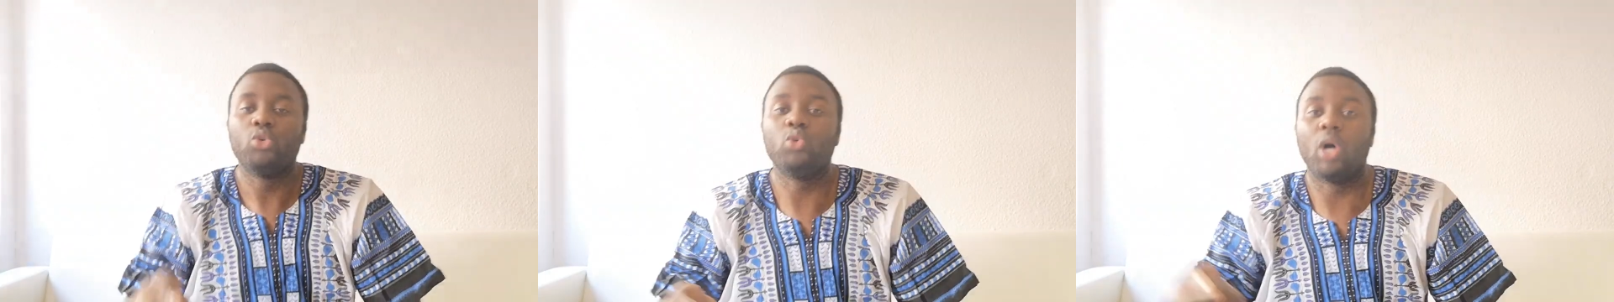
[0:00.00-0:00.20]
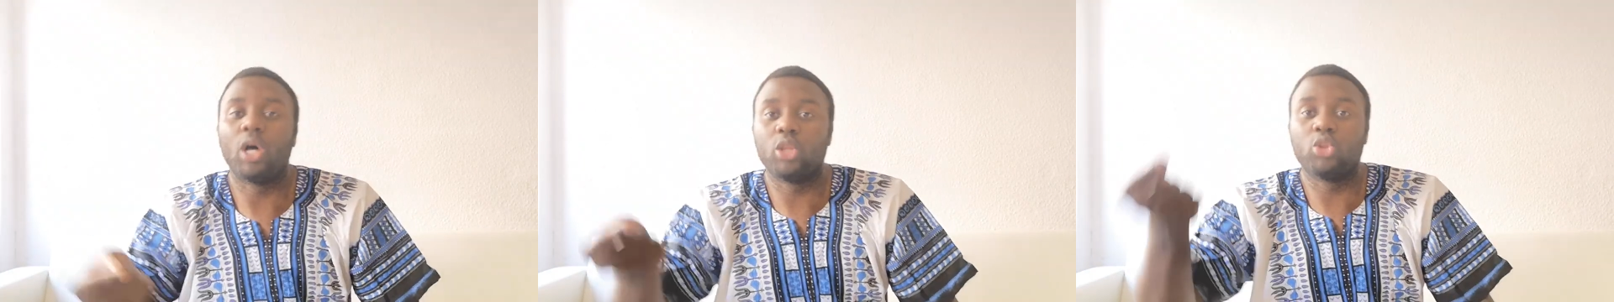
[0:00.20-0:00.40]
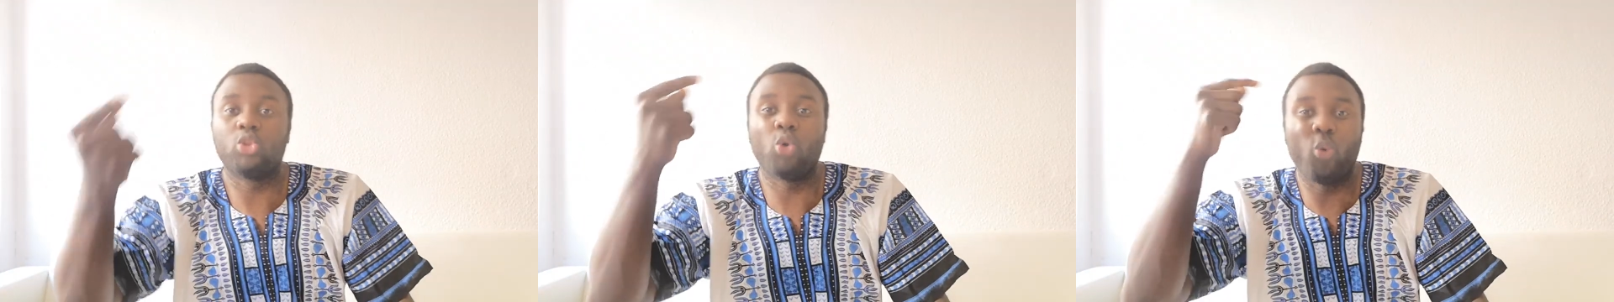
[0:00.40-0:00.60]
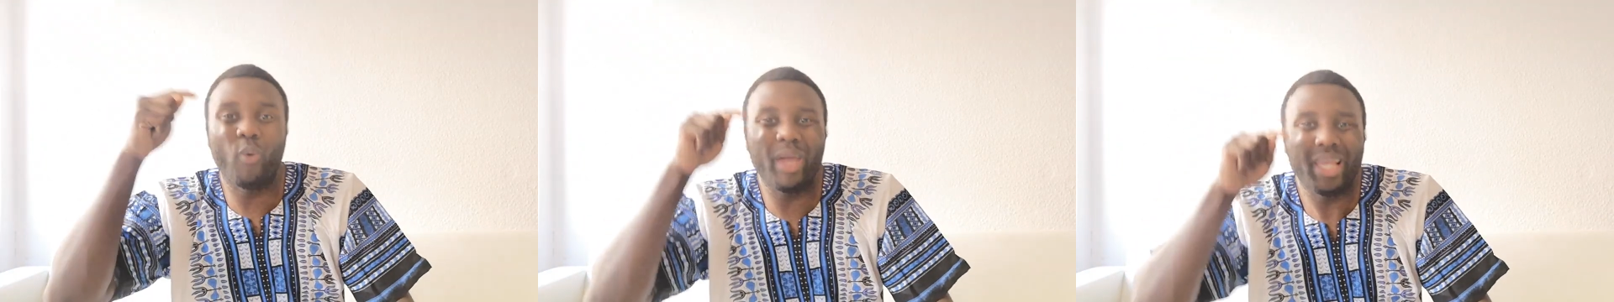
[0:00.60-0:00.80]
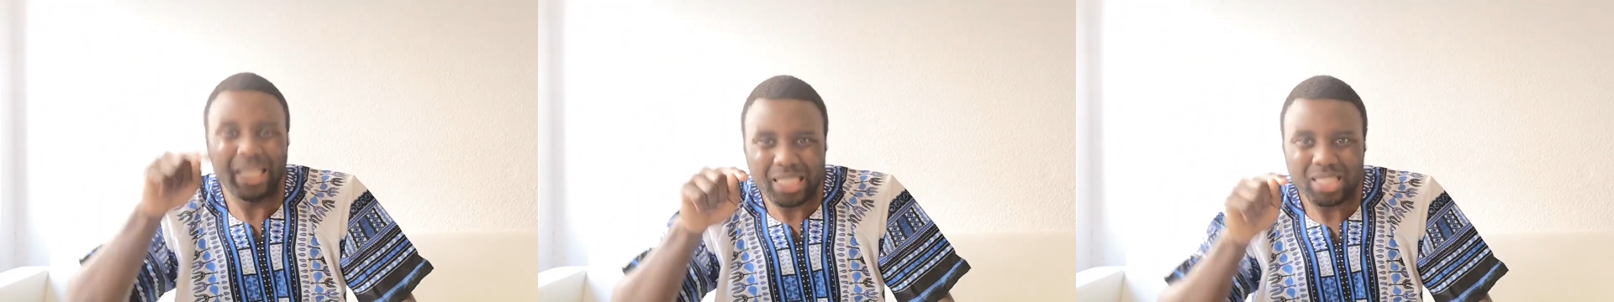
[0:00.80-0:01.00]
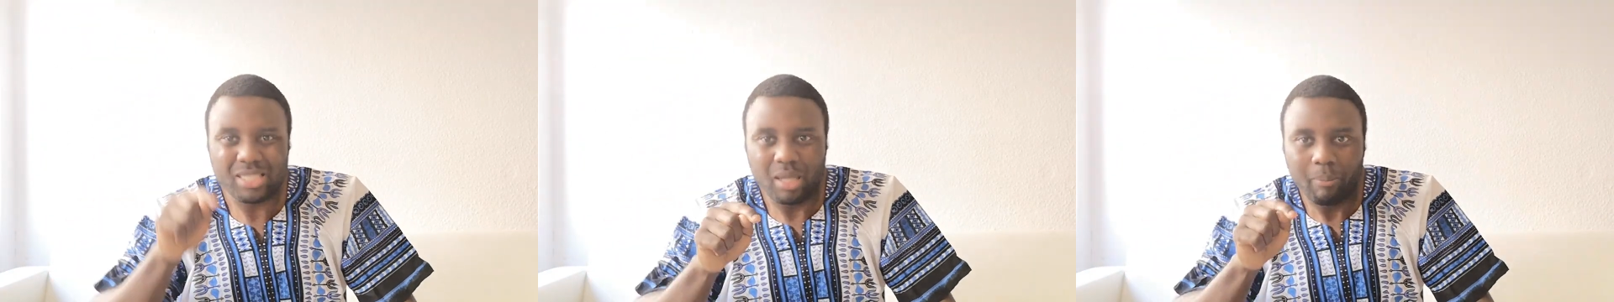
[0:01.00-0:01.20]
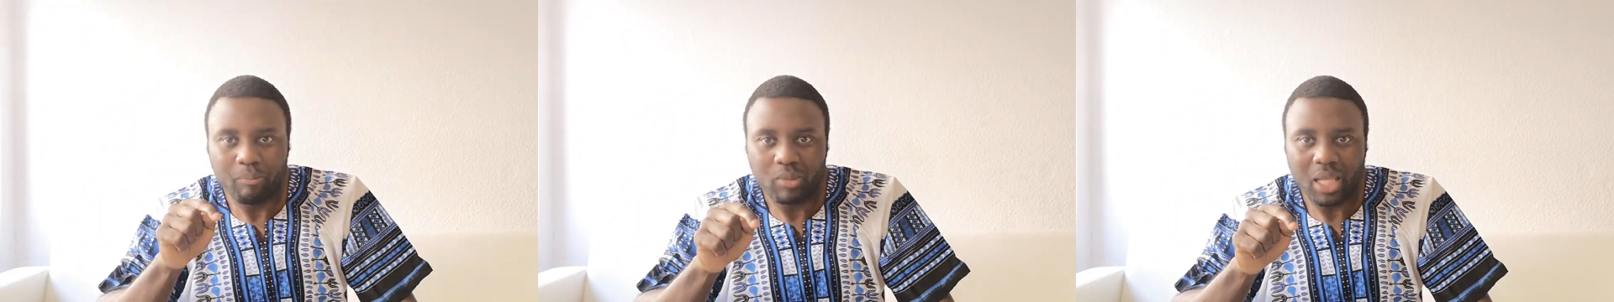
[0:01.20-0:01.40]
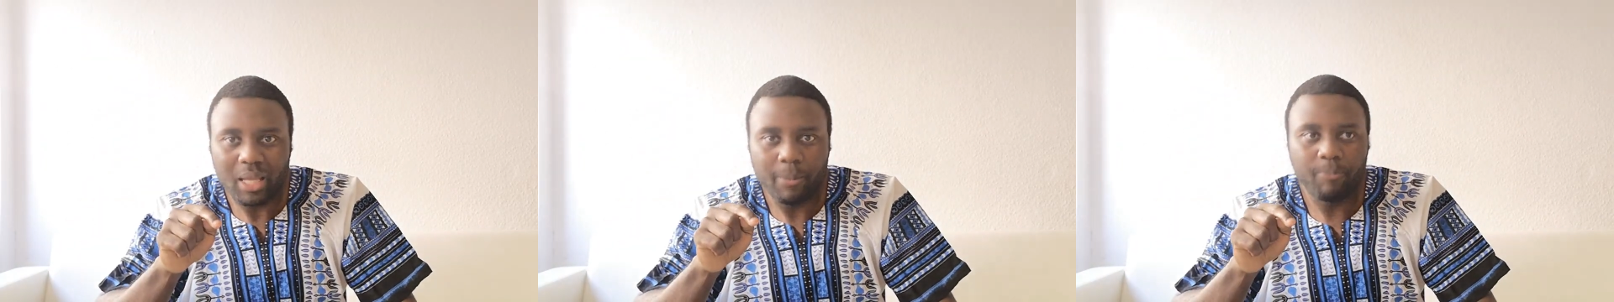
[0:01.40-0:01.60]
You are doing
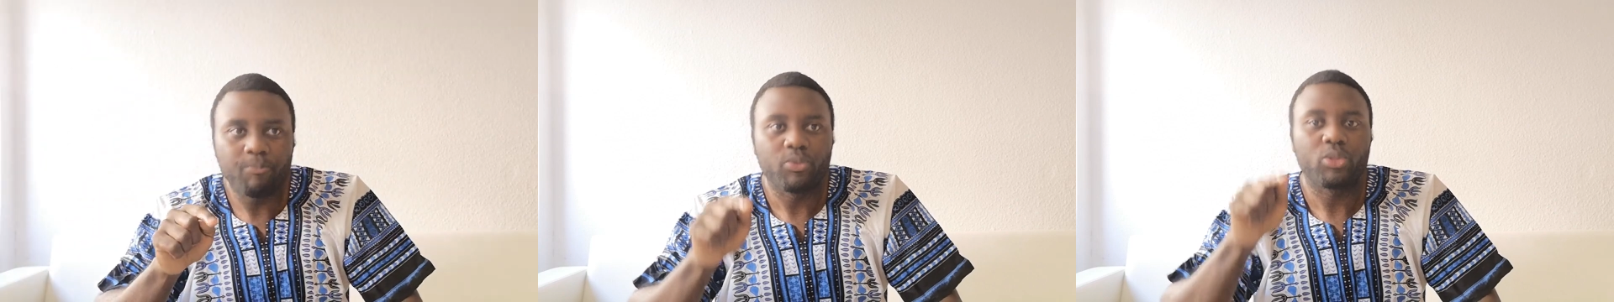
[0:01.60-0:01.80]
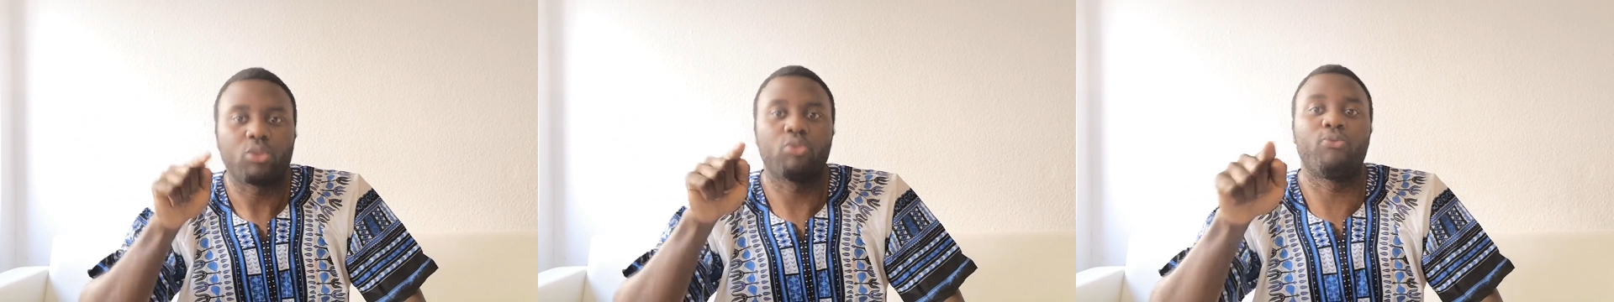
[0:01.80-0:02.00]
something